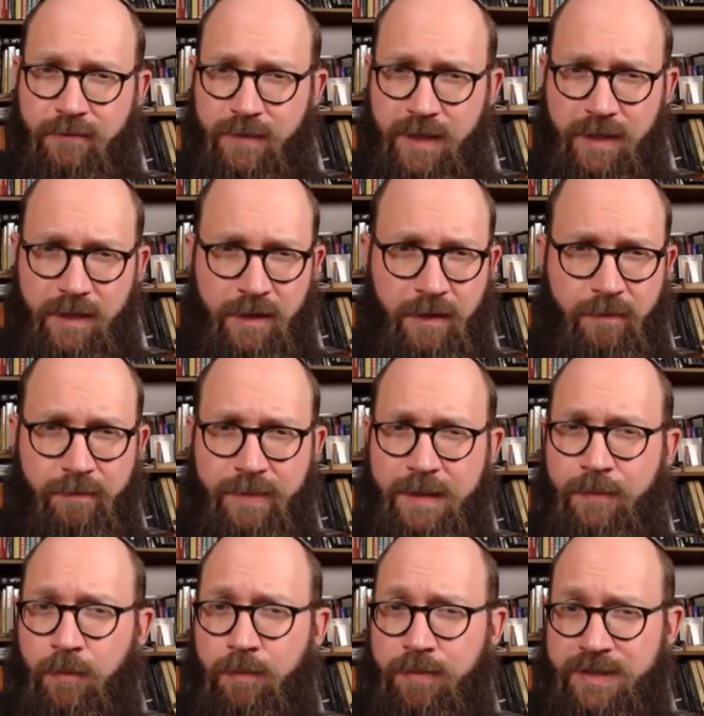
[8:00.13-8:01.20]
from the hip,
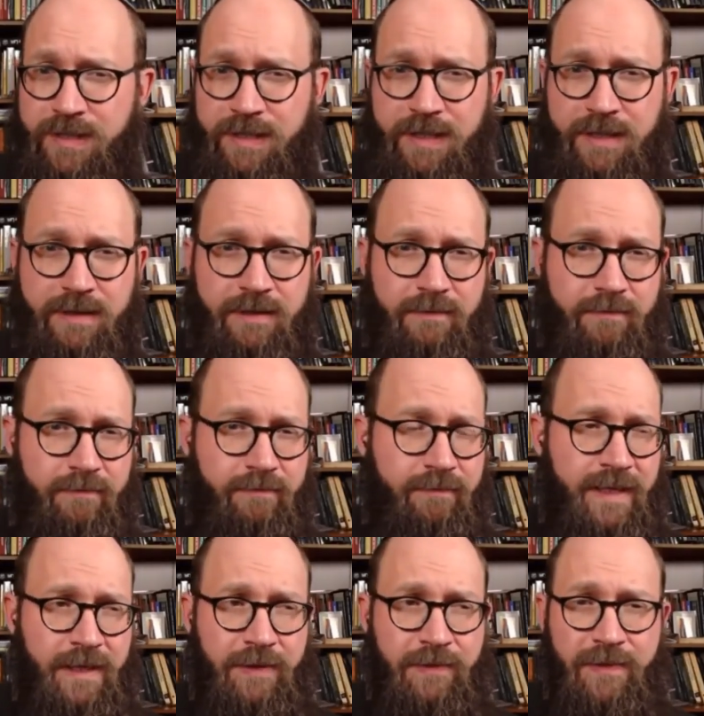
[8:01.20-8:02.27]
people pretending that
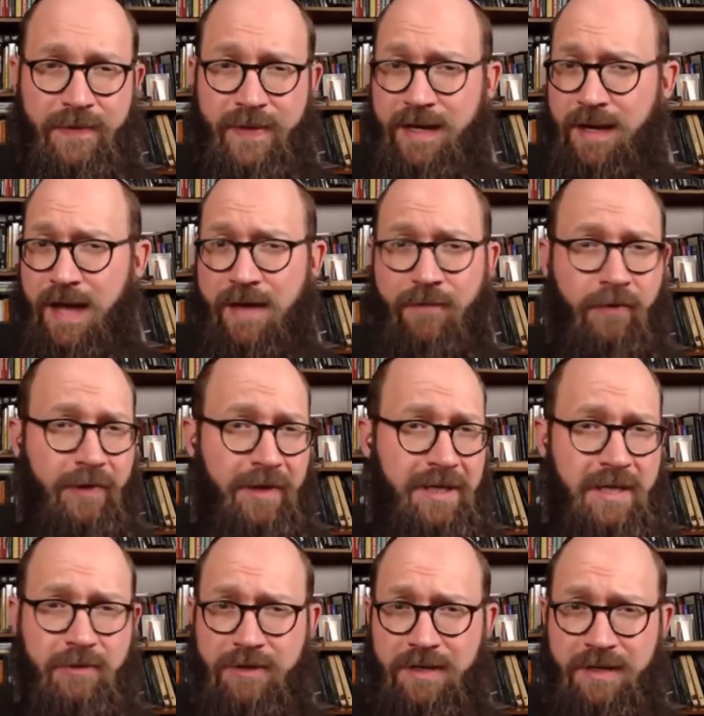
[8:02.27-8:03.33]
you know that they have all the
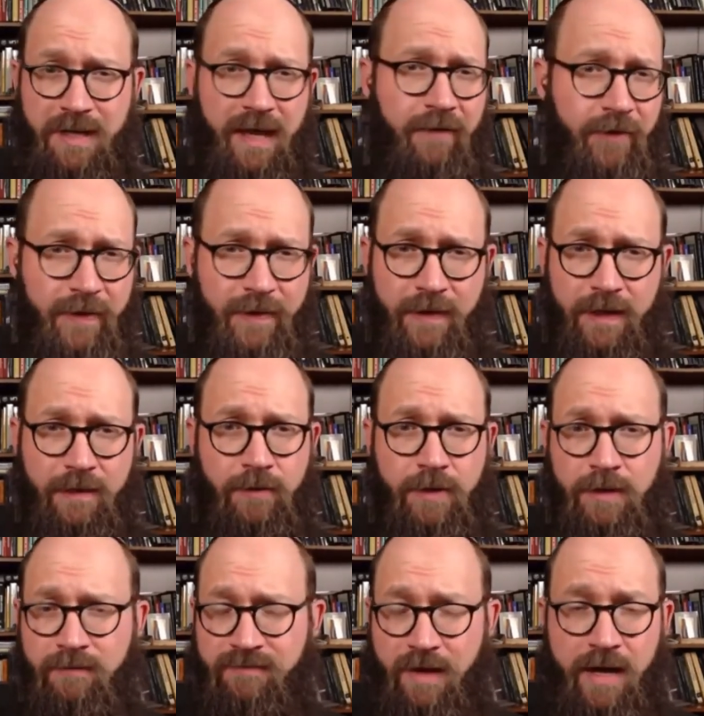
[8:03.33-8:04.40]
secrets to everything
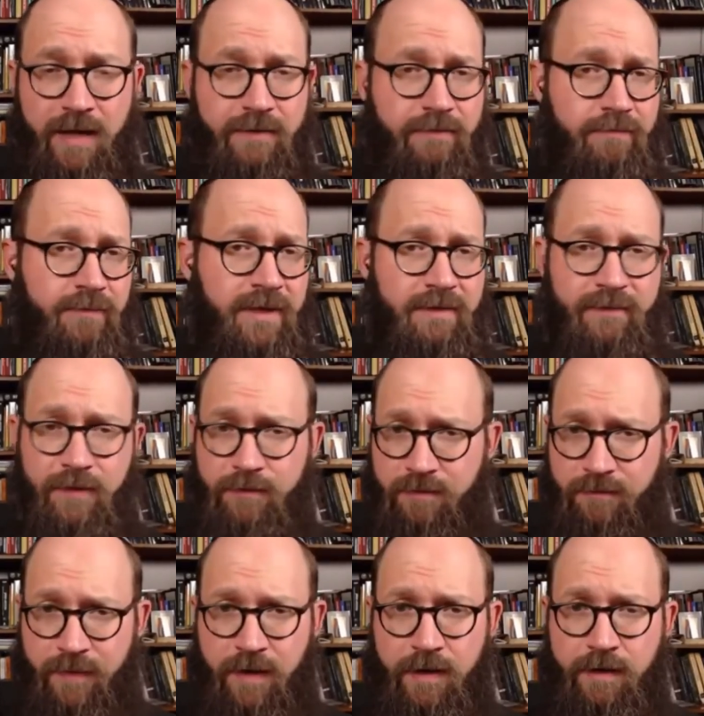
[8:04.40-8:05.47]
when in fact this
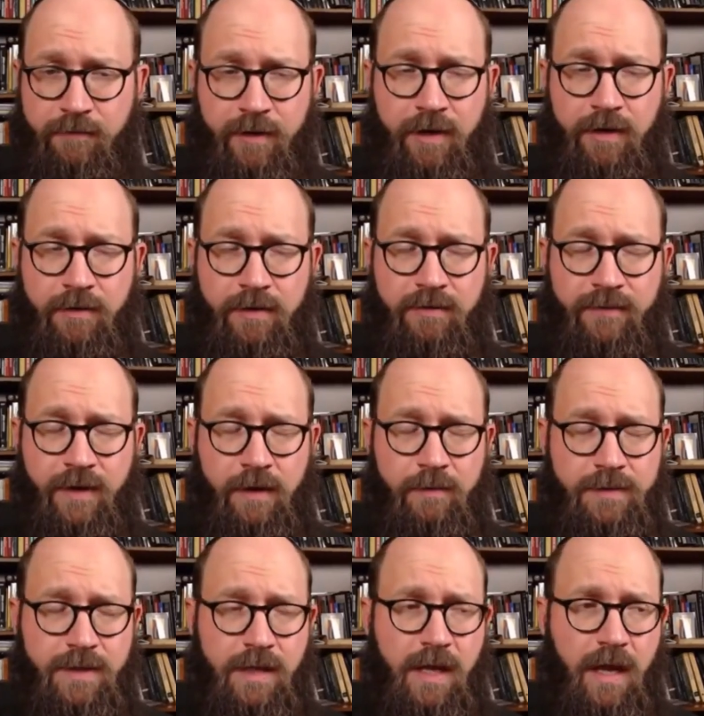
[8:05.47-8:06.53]
field's very very
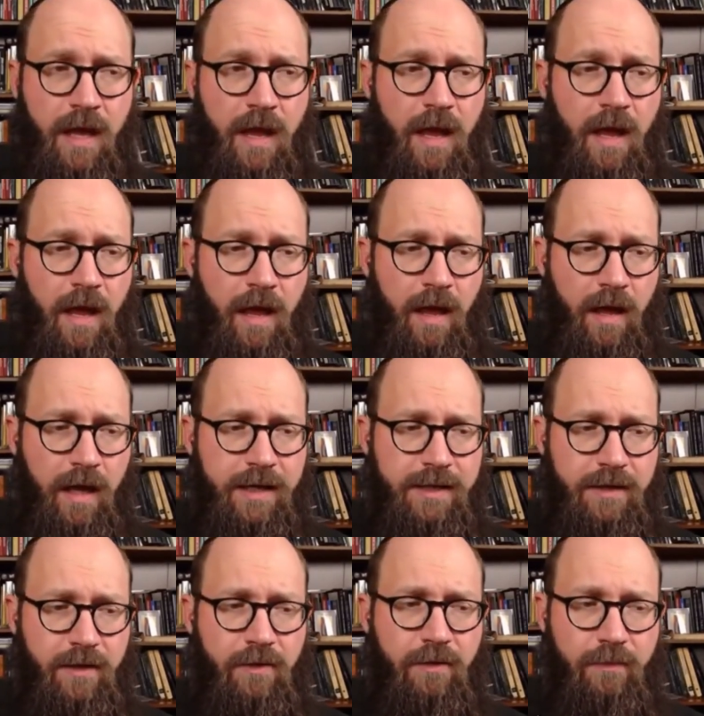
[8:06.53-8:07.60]
underdeveloped.
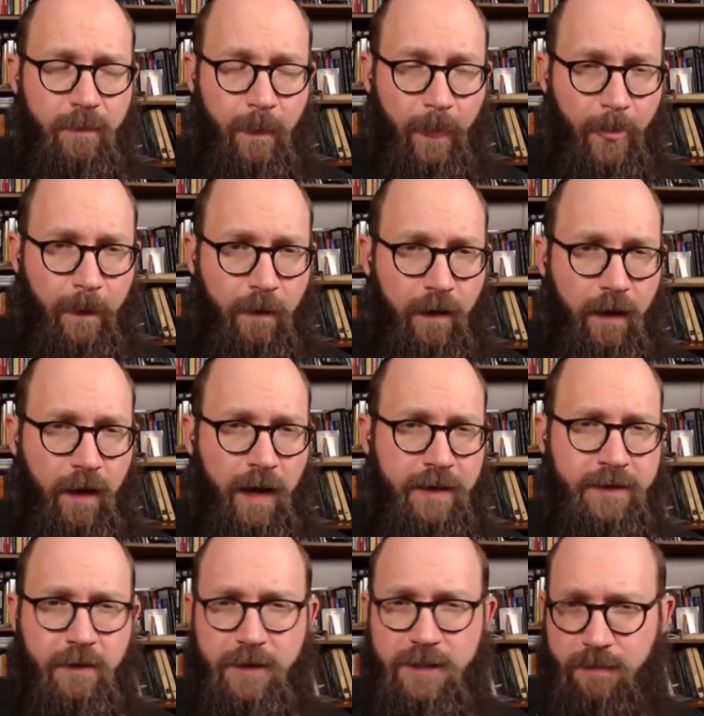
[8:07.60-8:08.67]
And so
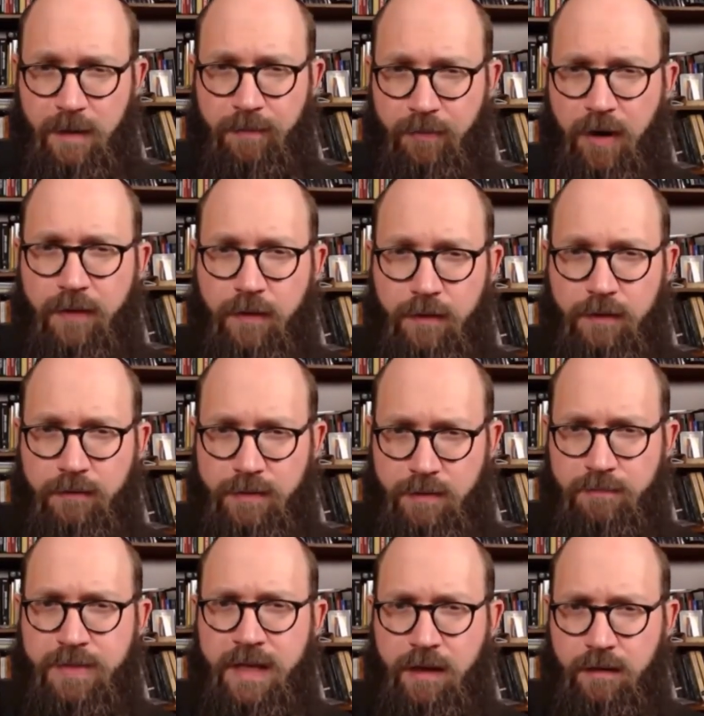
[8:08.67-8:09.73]
I talked to my brother who
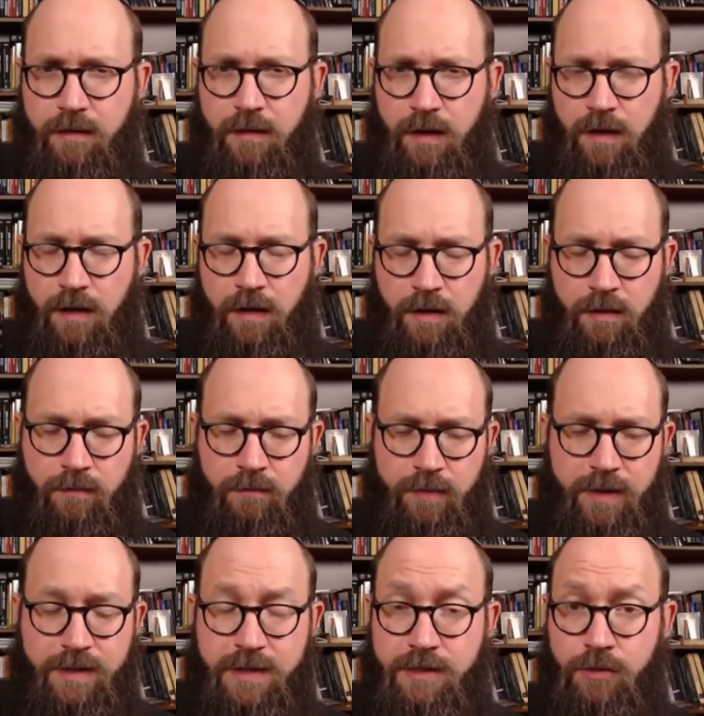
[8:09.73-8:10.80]
was a big uh,
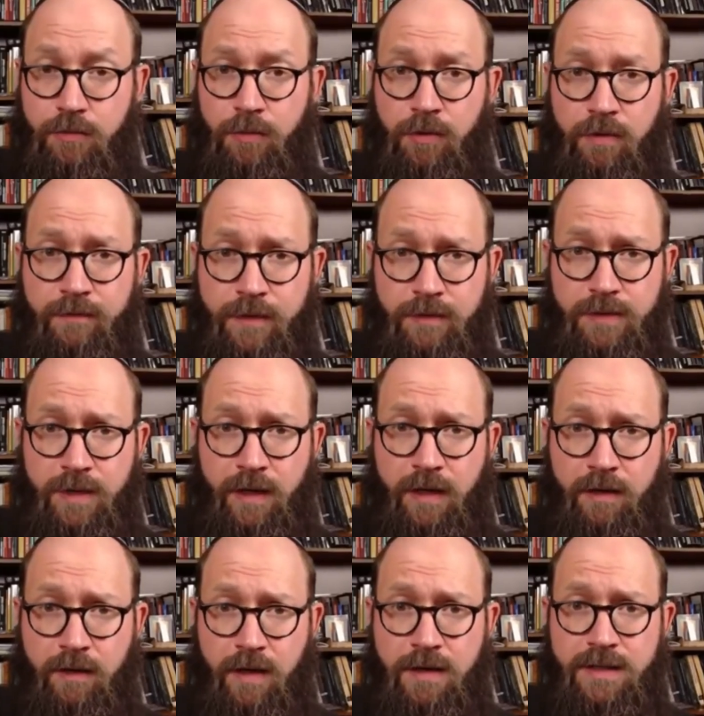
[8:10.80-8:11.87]
consumer of
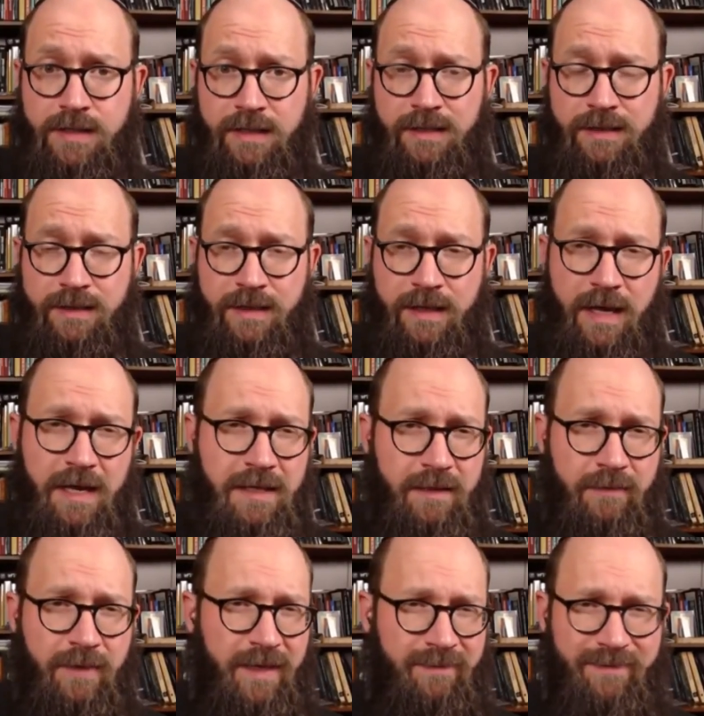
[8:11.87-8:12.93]
YouTube content, and I
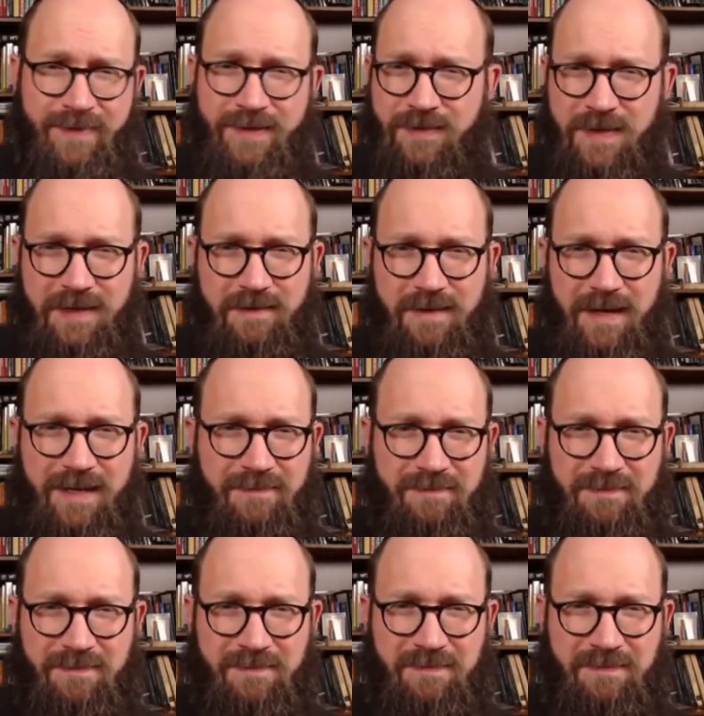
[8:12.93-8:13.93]
asked him, "Hey, do you think I could